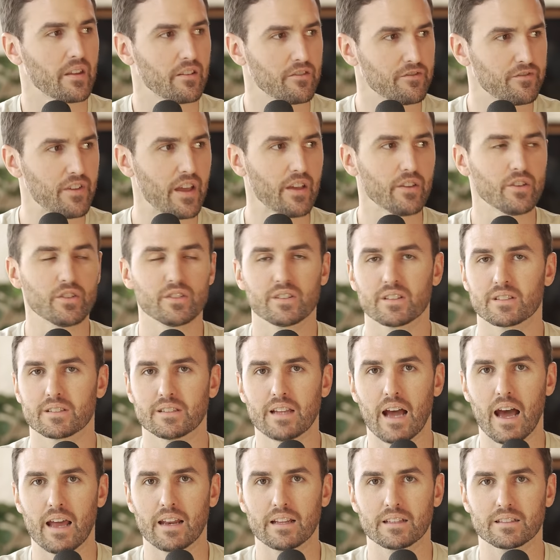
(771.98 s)
Failure does
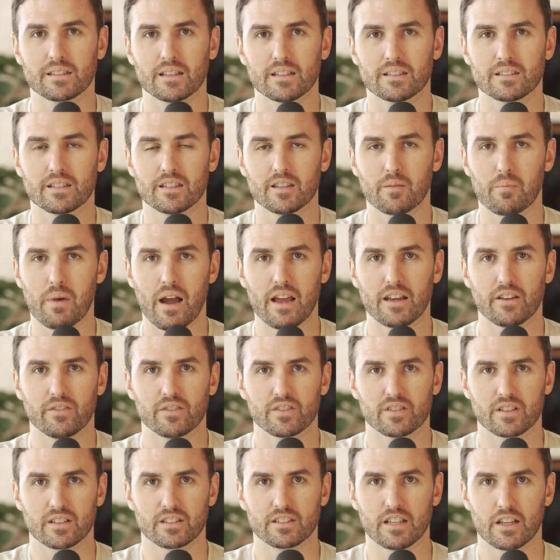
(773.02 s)
not exist in the mind of a
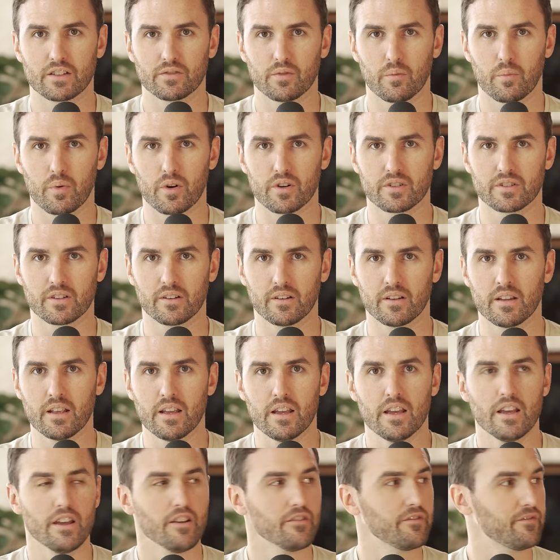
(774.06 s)
successful person.
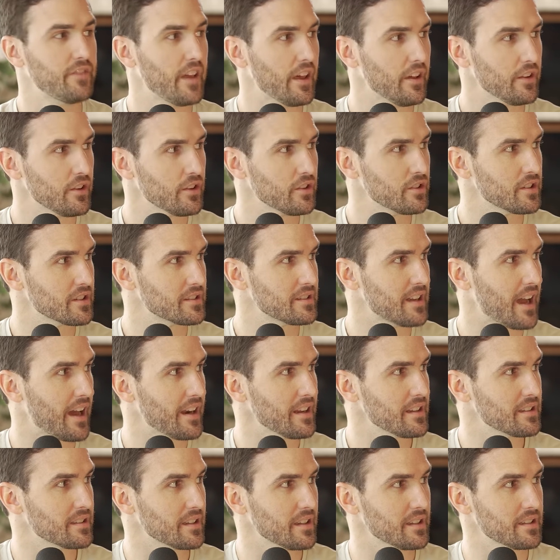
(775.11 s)
Failure does not
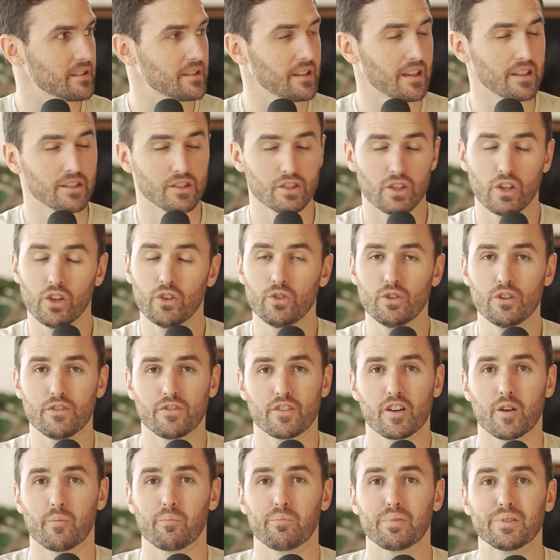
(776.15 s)
exist until you've
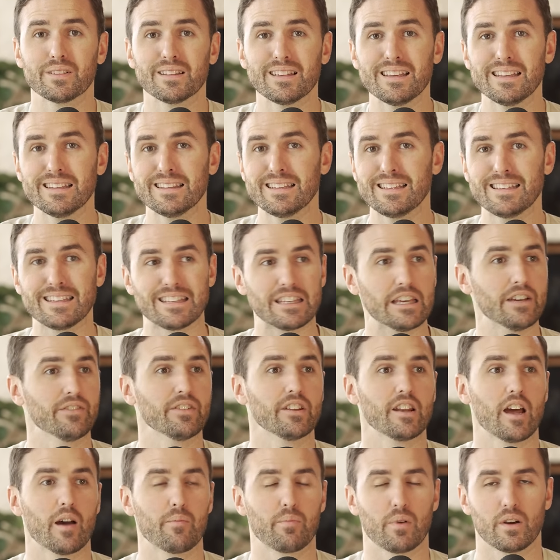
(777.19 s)
completely
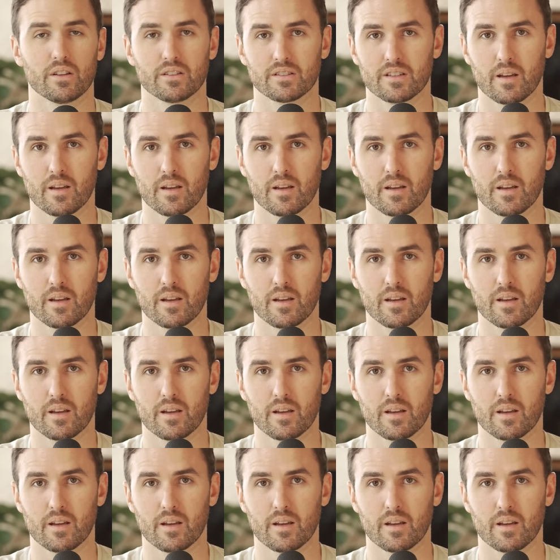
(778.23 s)
given up on